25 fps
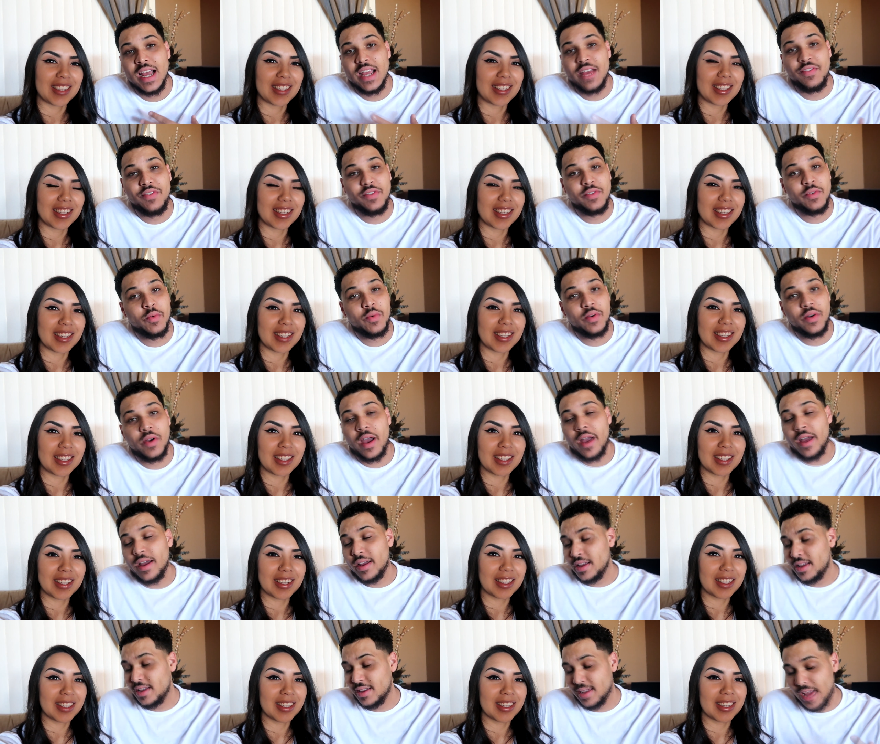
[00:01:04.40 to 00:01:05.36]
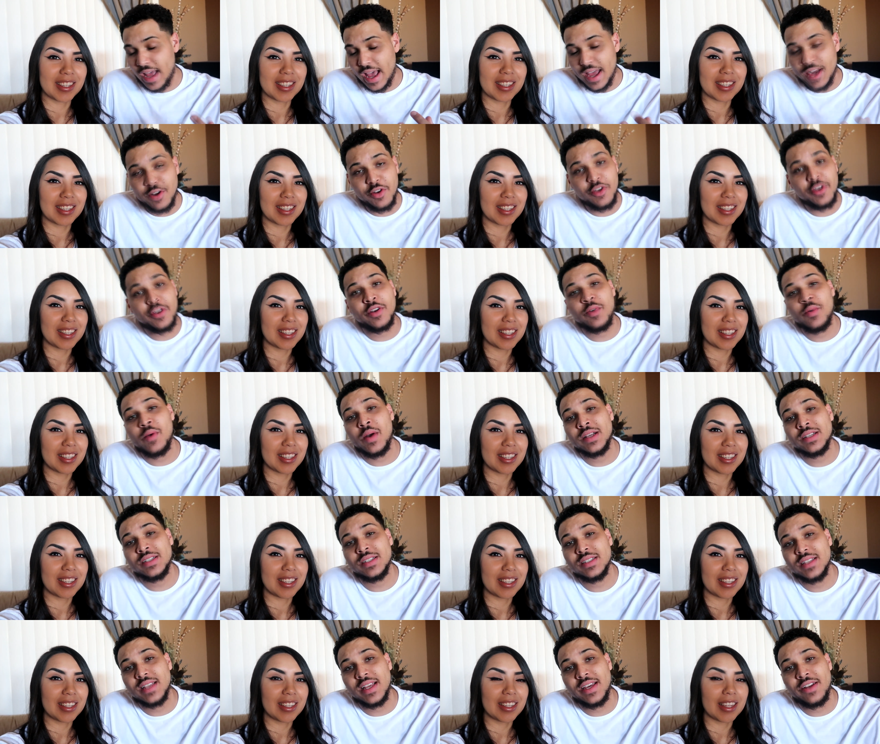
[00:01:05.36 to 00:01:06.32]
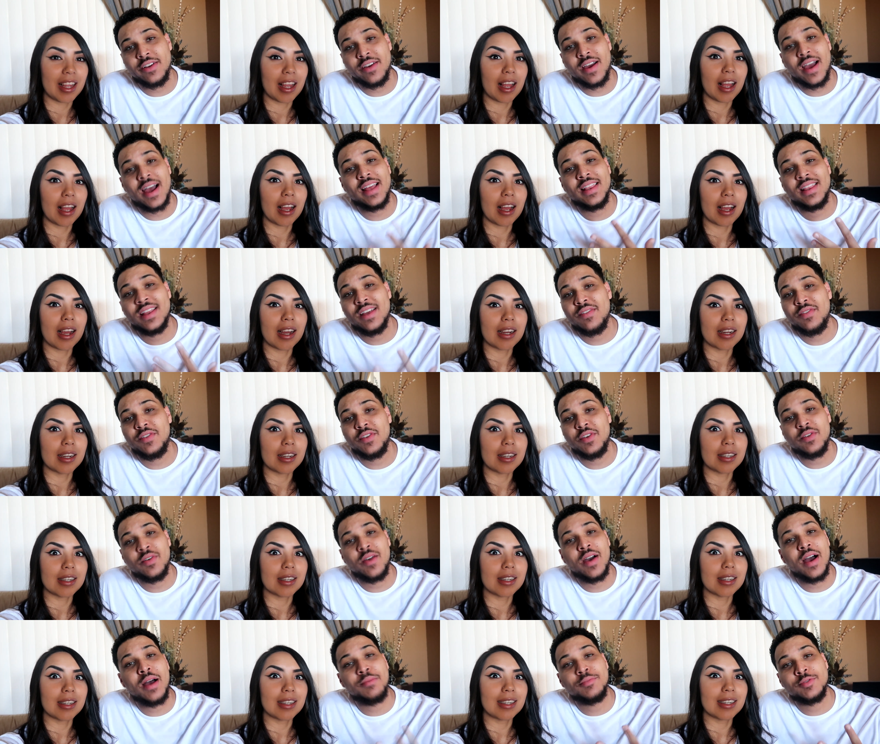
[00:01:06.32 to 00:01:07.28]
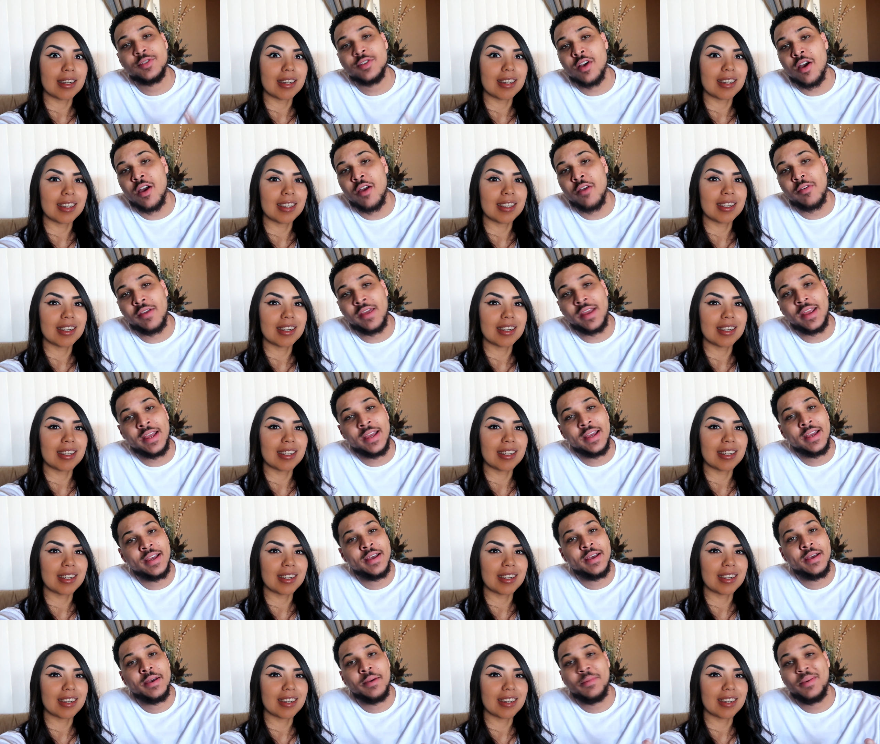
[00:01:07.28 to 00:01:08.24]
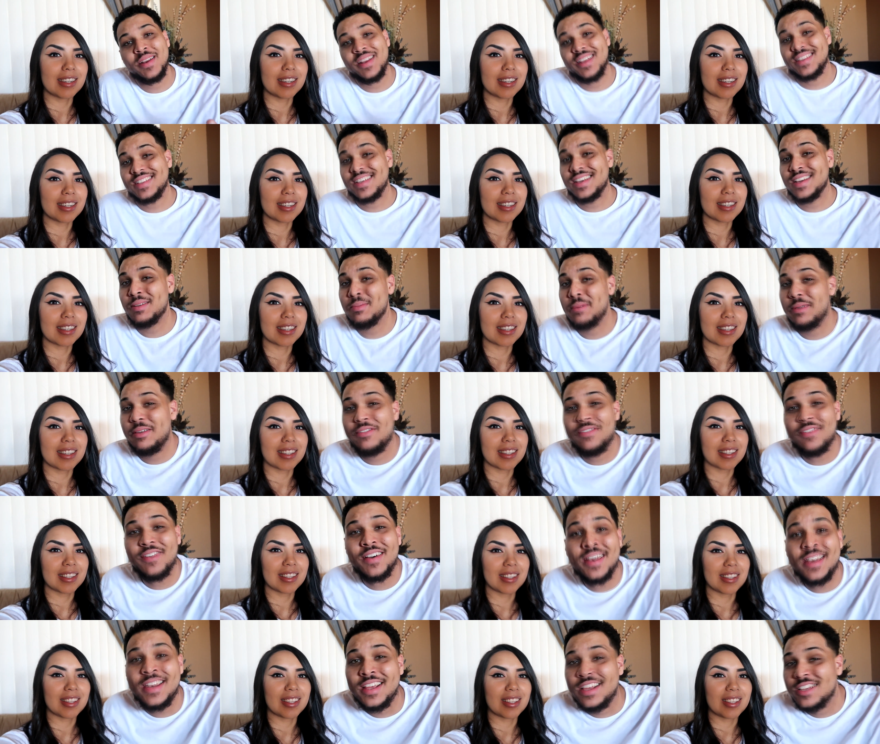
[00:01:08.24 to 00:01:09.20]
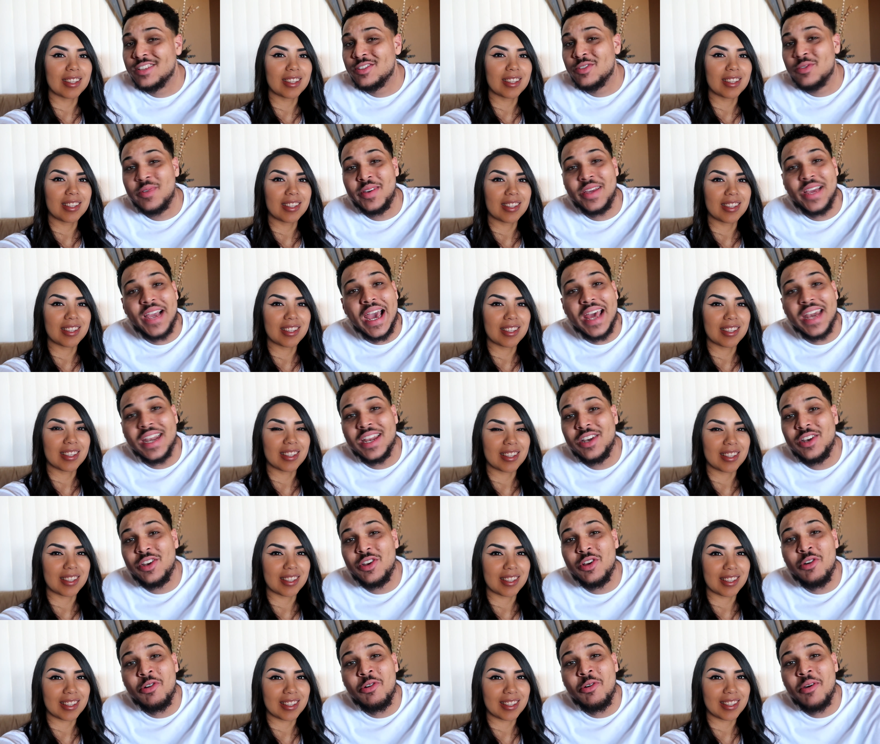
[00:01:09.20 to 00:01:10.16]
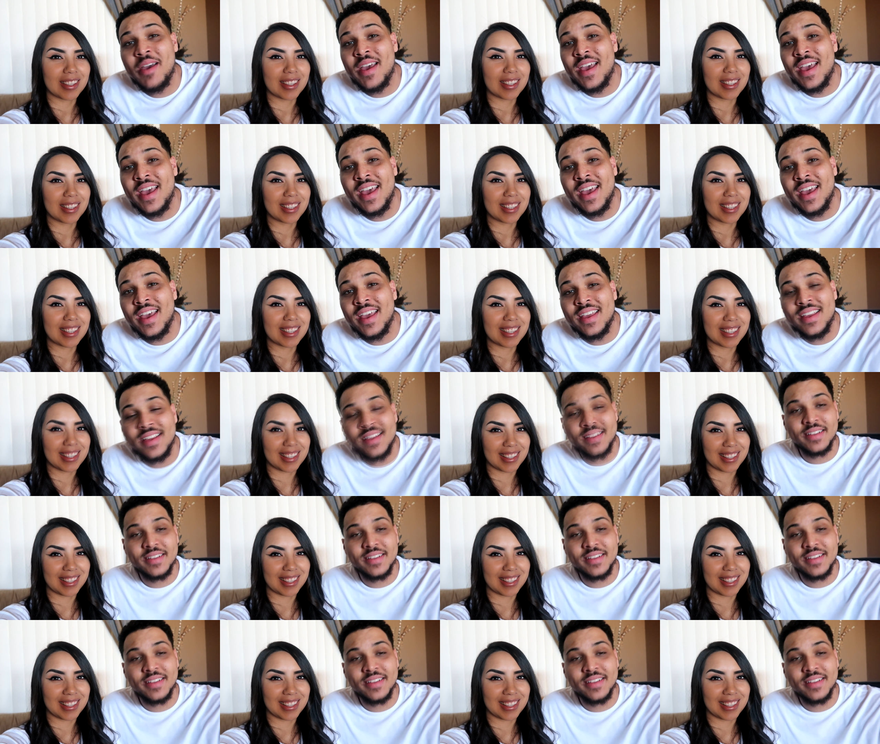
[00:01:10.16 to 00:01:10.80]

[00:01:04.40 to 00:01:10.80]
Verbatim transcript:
Speaker 1: if I know you're gonna watch this later, I love you. I'm sorry, but it's gonna be funny, so we gotta do it.